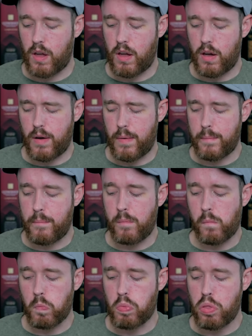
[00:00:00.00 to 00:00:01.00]

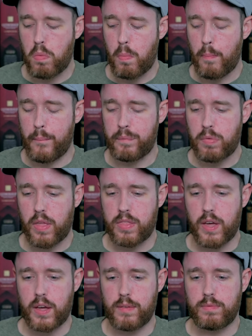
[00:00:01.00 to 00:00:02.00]
Um, and
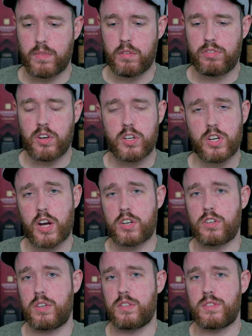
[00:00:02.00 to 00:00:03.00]
then the finish
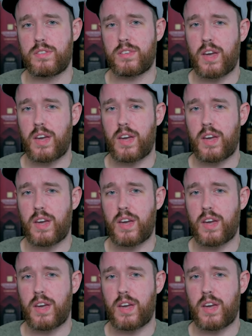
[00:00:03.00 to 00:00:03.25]
actually is